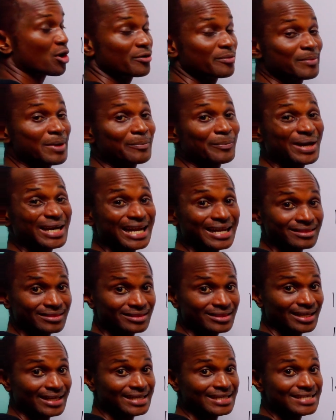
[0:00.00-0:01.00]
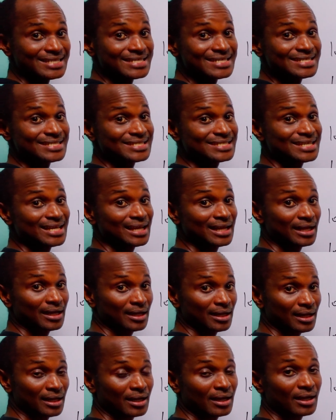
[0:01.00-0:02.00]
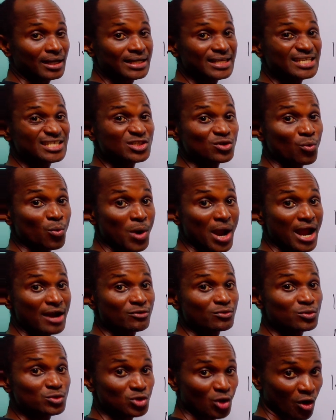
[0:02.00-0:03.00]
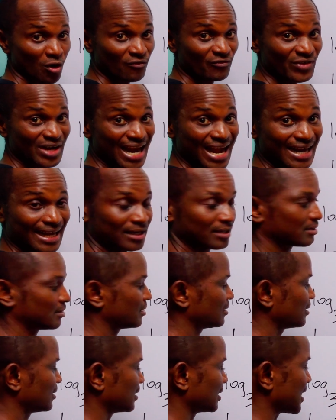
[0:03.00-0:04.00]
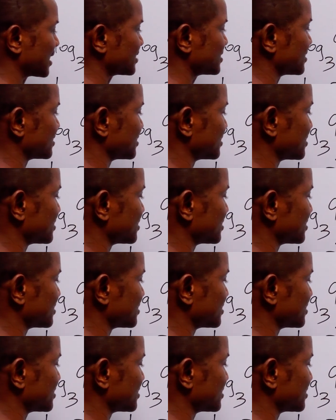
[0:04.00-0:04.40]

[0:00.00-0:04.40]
more, remember that 3 is the square root of 9. That